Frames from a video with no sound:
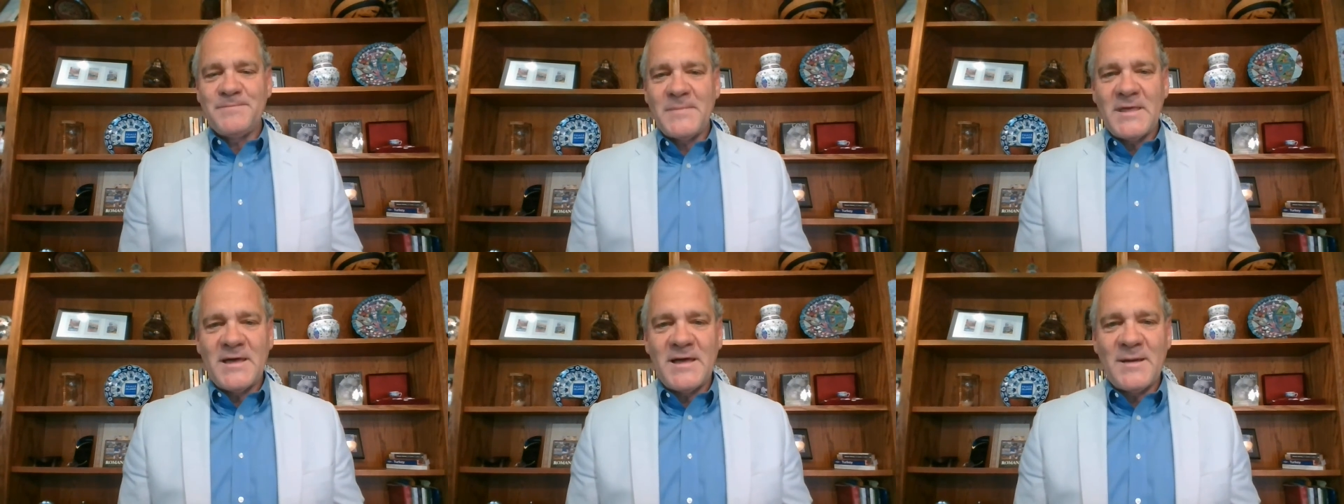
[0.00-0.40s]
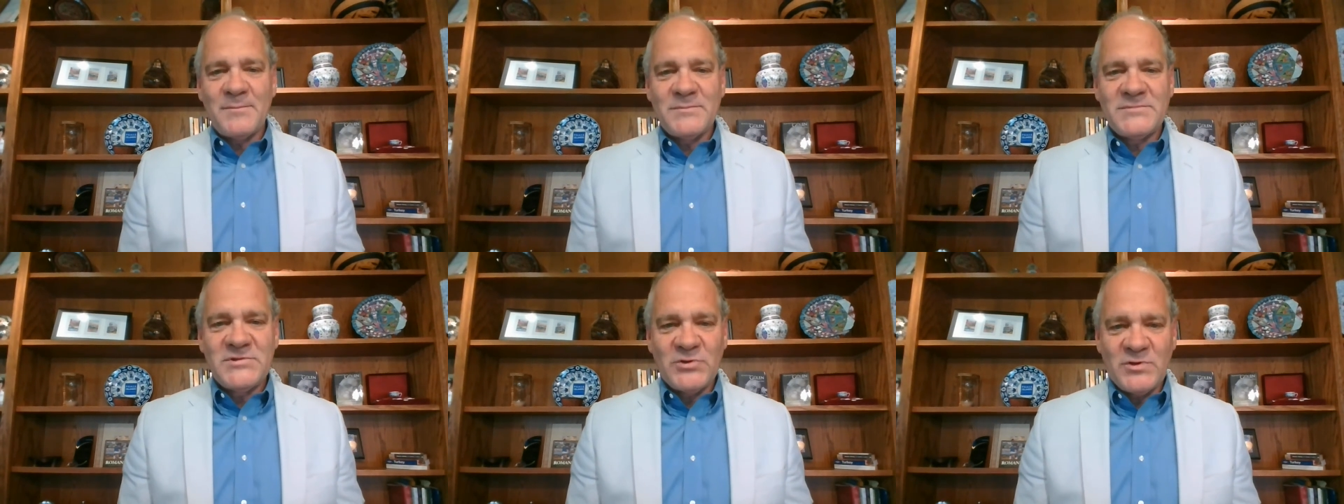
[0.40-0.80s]

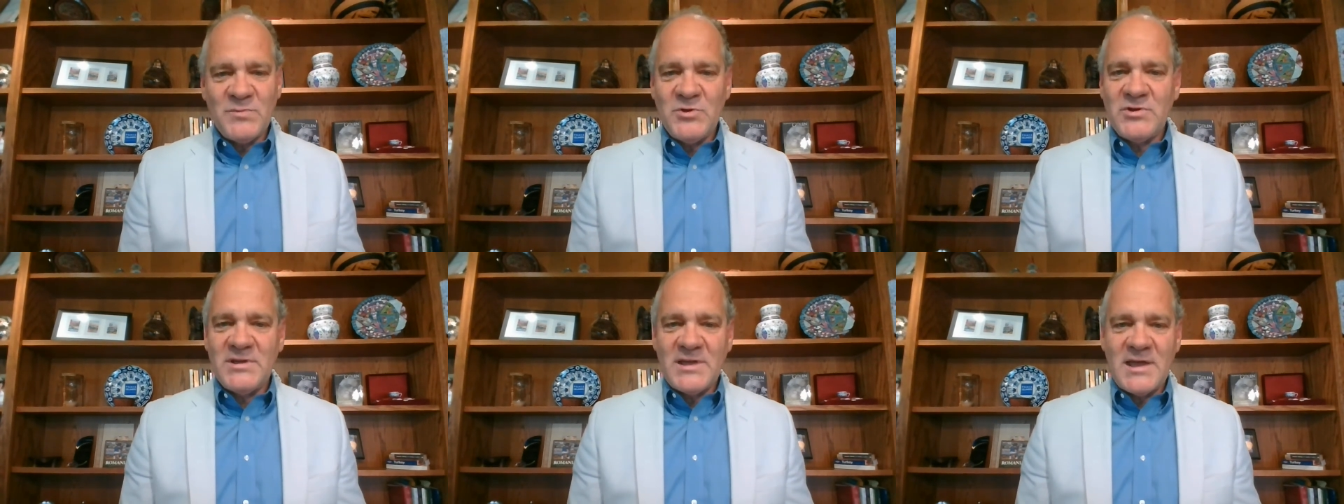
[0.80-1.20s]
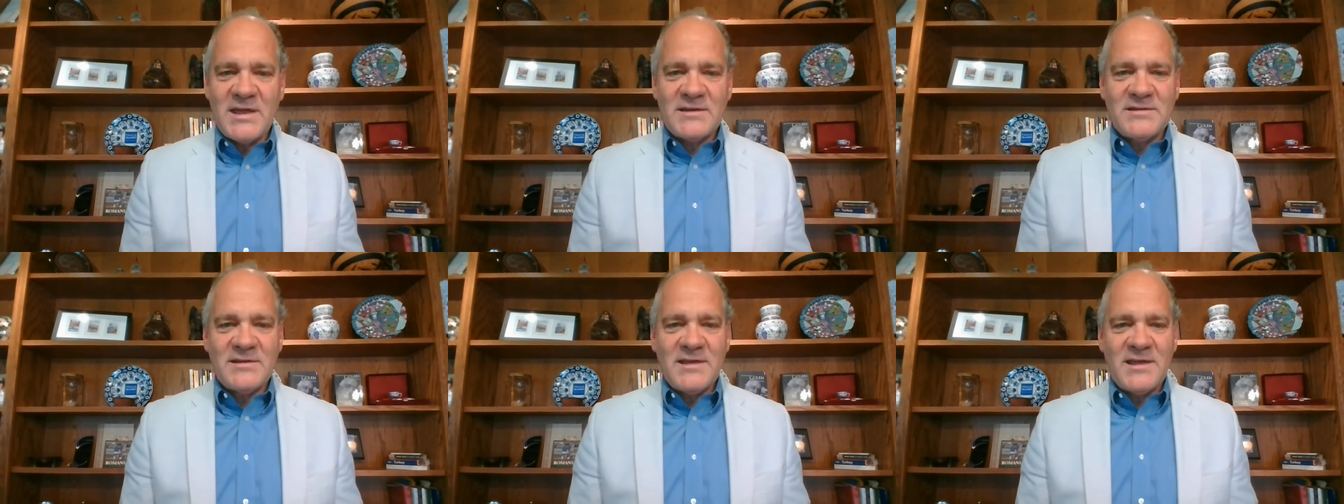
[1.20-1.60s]
to
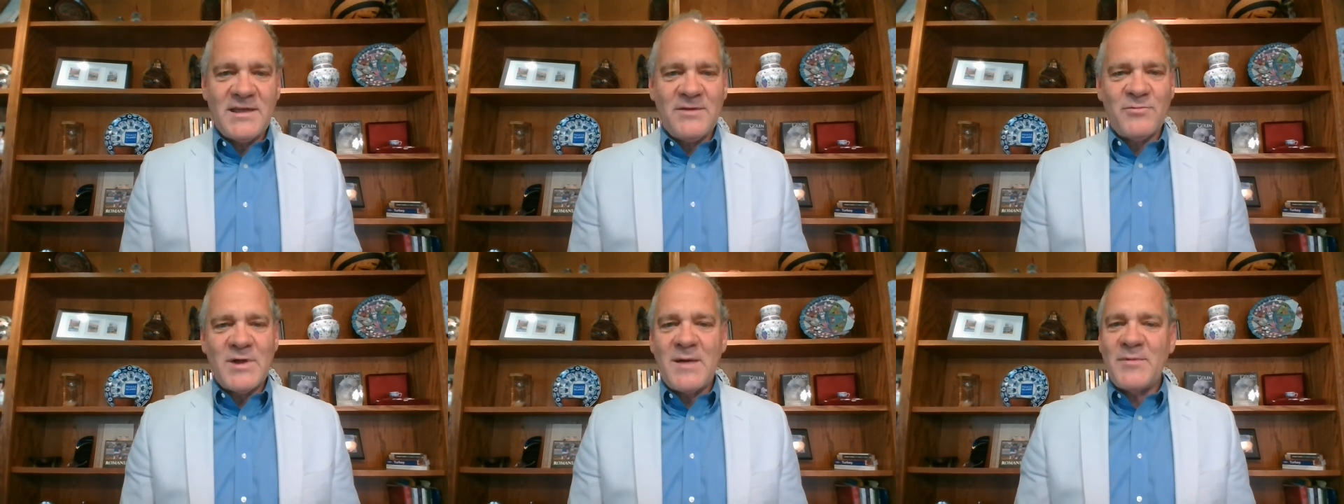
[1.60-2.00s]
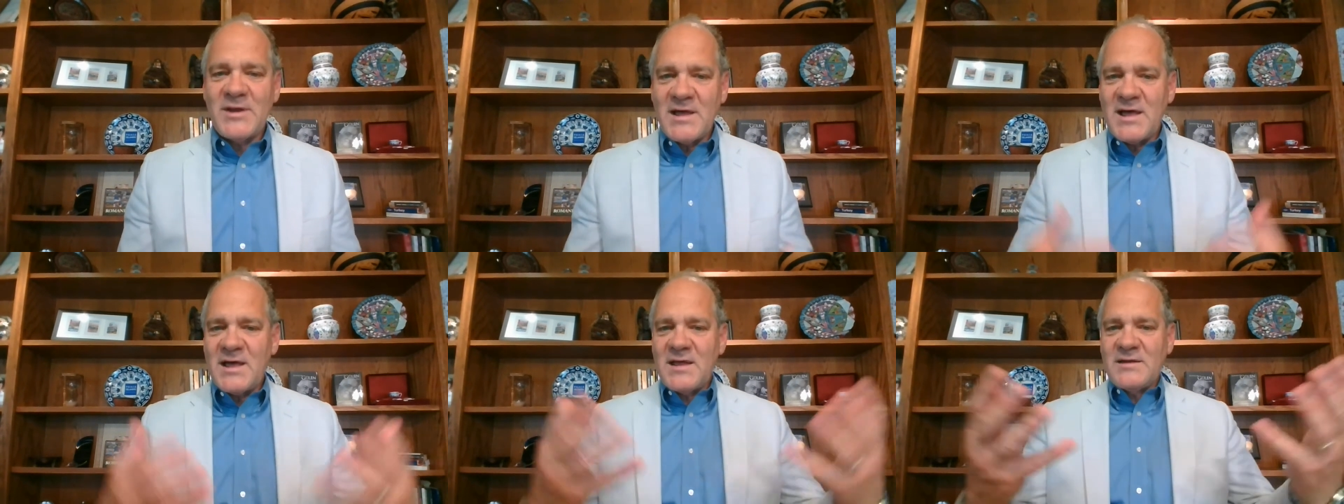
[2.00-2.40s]
communicate a
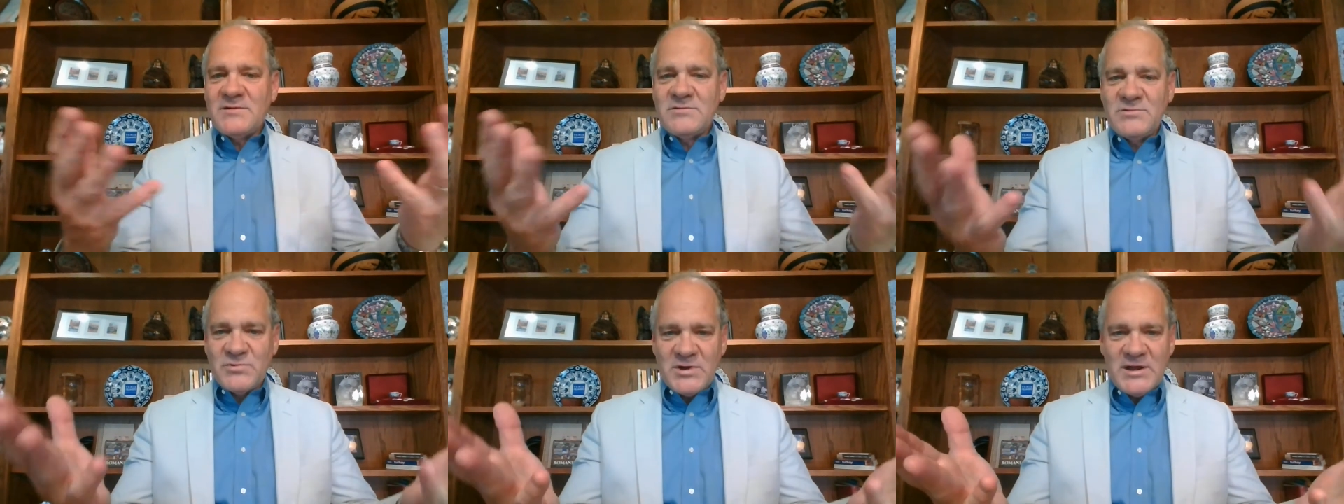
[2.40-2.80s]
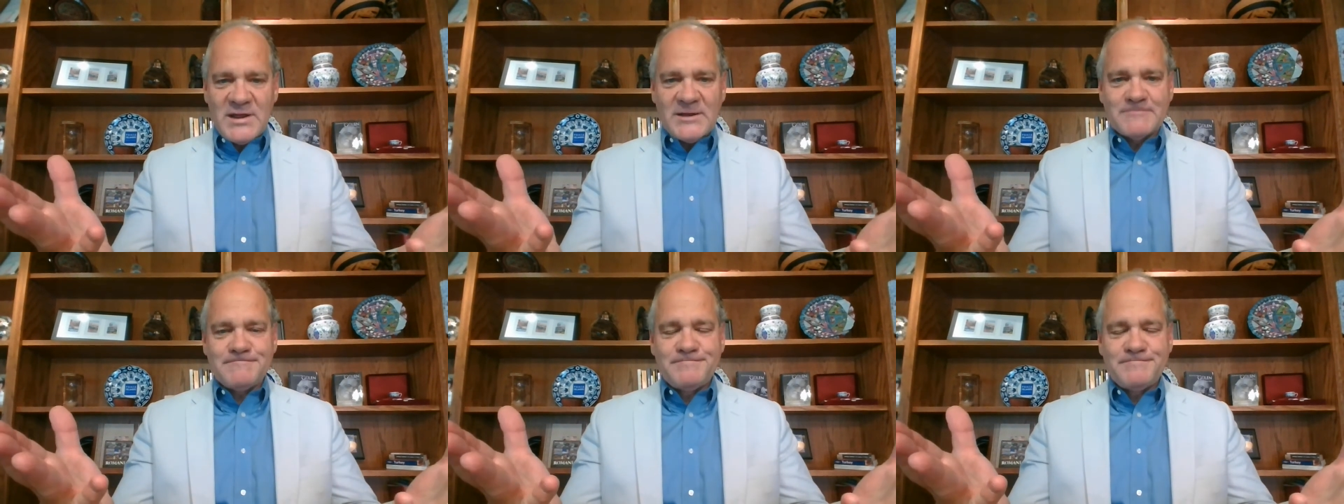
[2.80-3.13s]
Ramadan greeting,